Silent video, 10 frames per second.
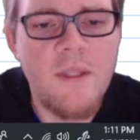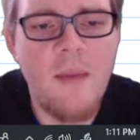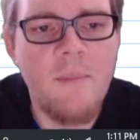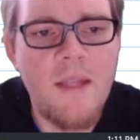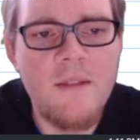what
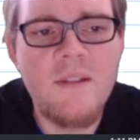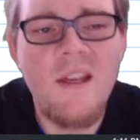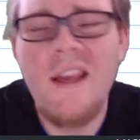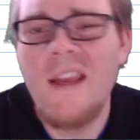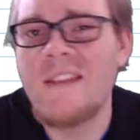that means
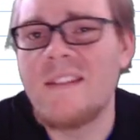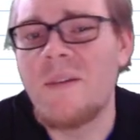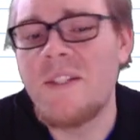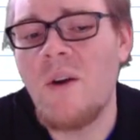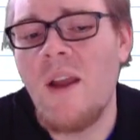is that
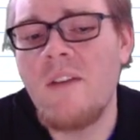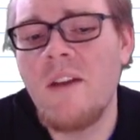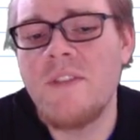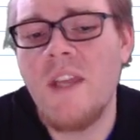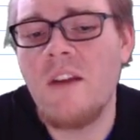we don't have
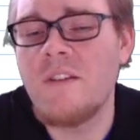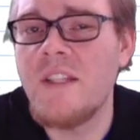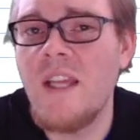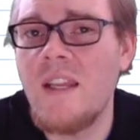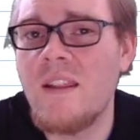enough to
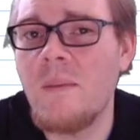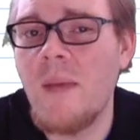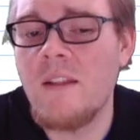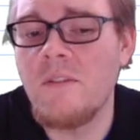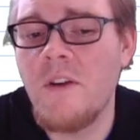guarantee anything
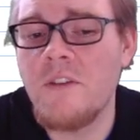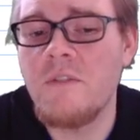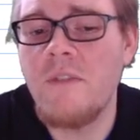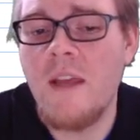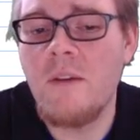about the
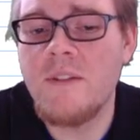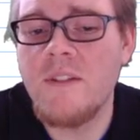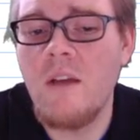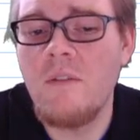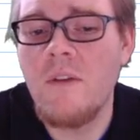function value
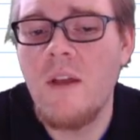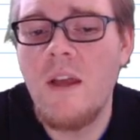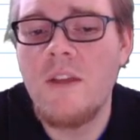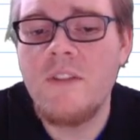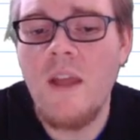itself,
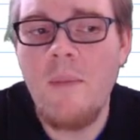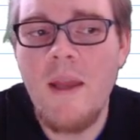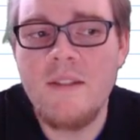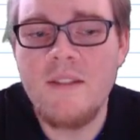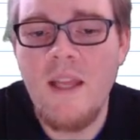so that
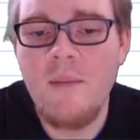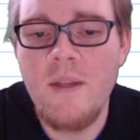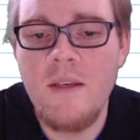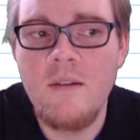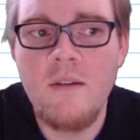makes
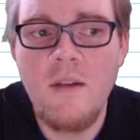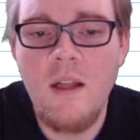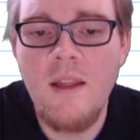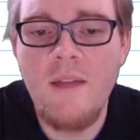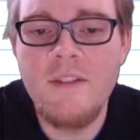statement
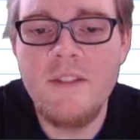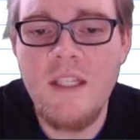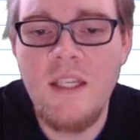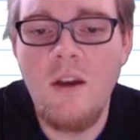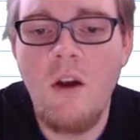
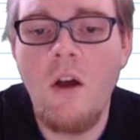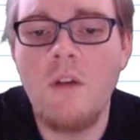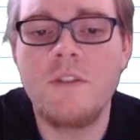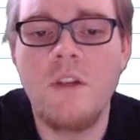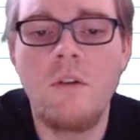11D
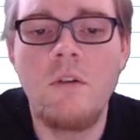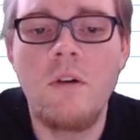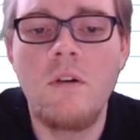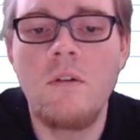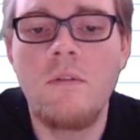also
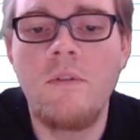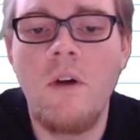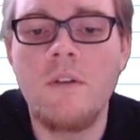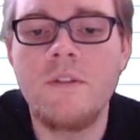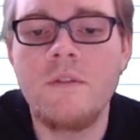
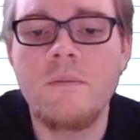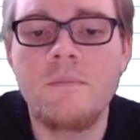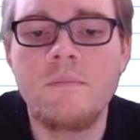false.